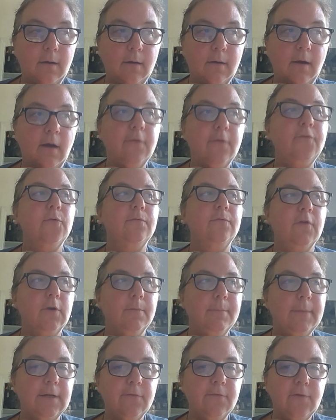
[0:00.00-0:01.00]
also
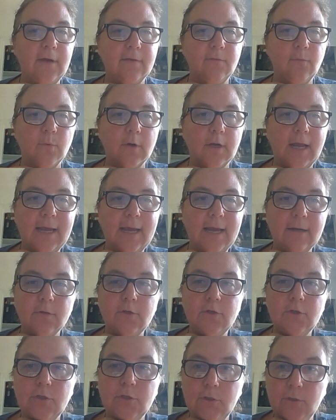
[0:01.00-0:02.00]
environmental science, where Calc
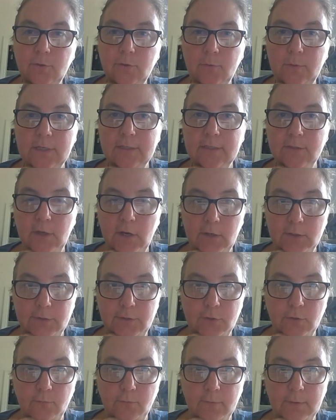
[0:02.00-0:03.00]
2 is
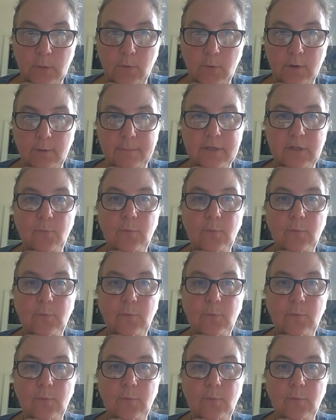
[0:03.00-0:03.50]
also a requirement.